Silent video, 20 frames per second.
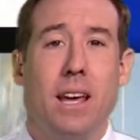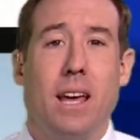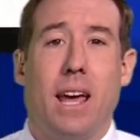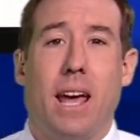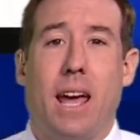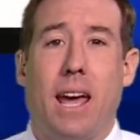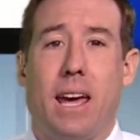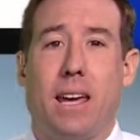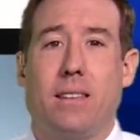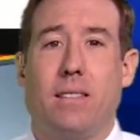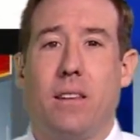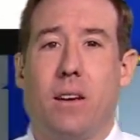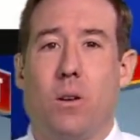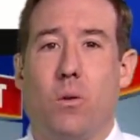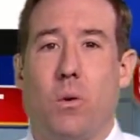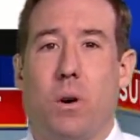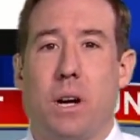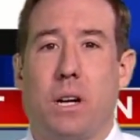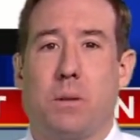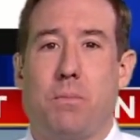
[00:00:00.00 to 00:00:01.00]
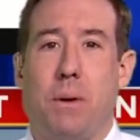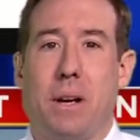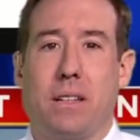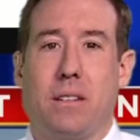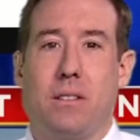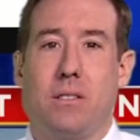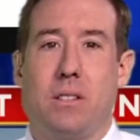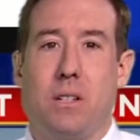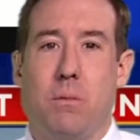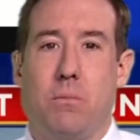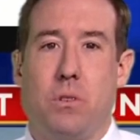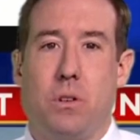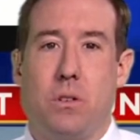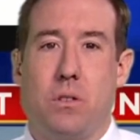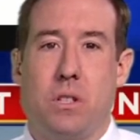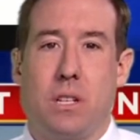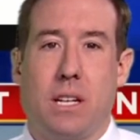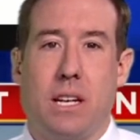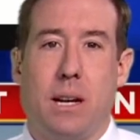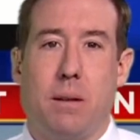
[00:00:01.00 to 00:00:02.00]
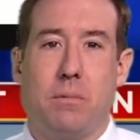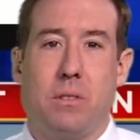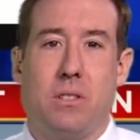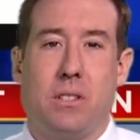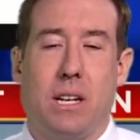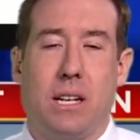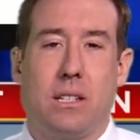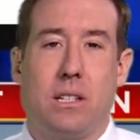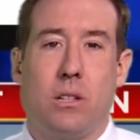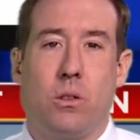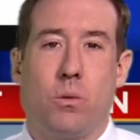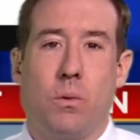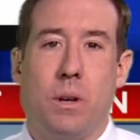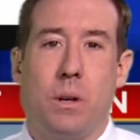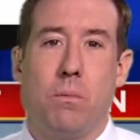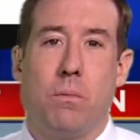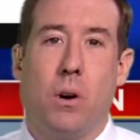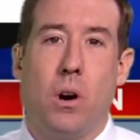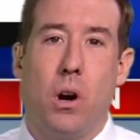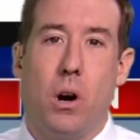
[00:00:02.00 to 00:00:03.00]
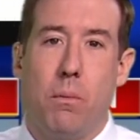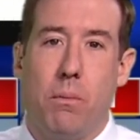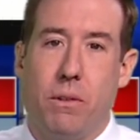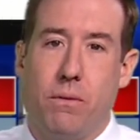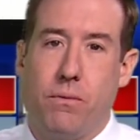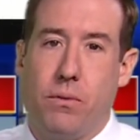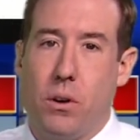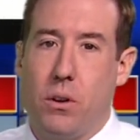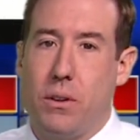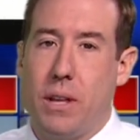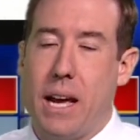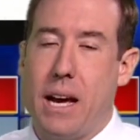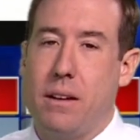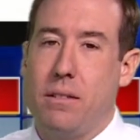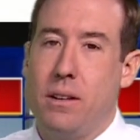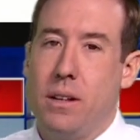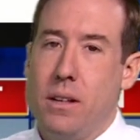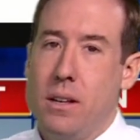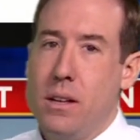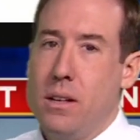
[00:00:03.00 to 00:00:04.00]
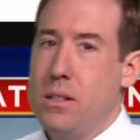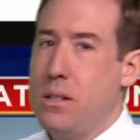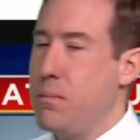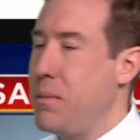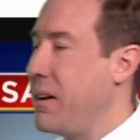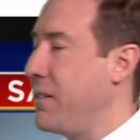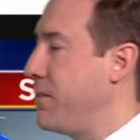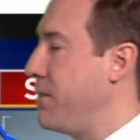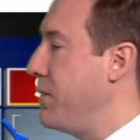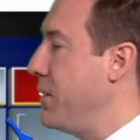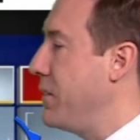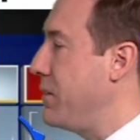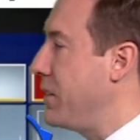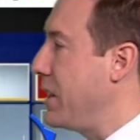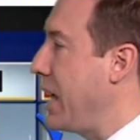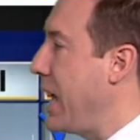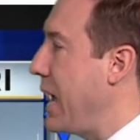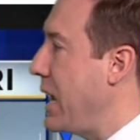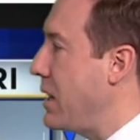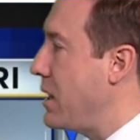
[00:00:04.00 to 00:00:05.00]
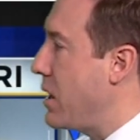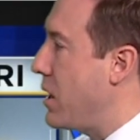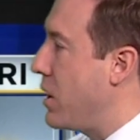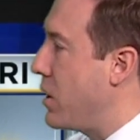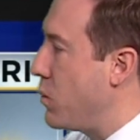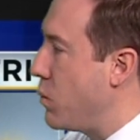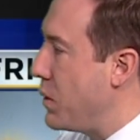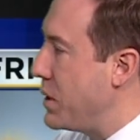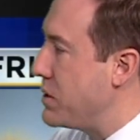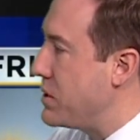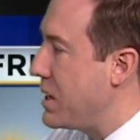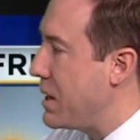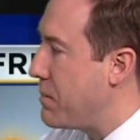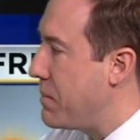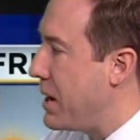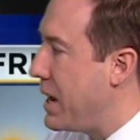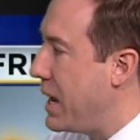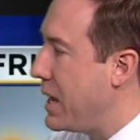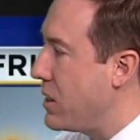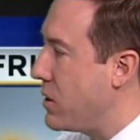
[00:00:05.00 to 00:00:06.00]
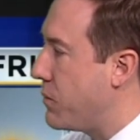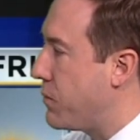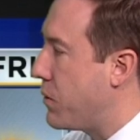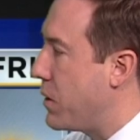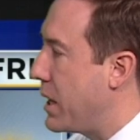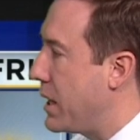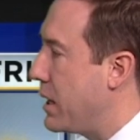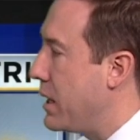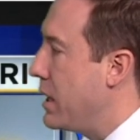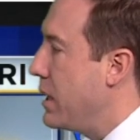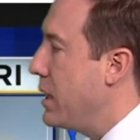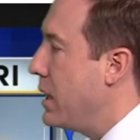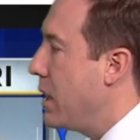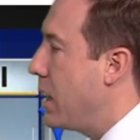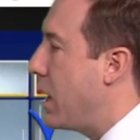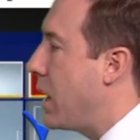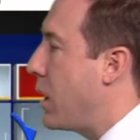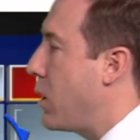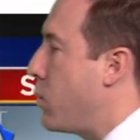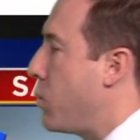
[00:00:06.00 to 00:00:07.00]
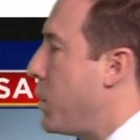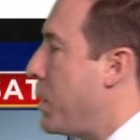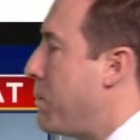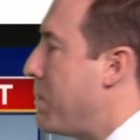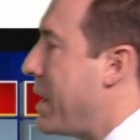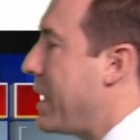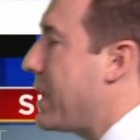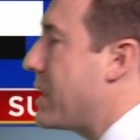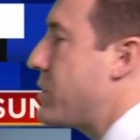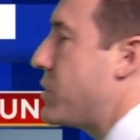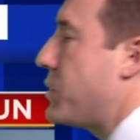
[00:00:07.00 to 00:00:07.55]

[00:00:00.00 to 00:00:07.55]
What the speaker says: and we're expecting temperatures to get up to 63 tomorrow, but fall down to about 58 on Wednesday behind the front. We may get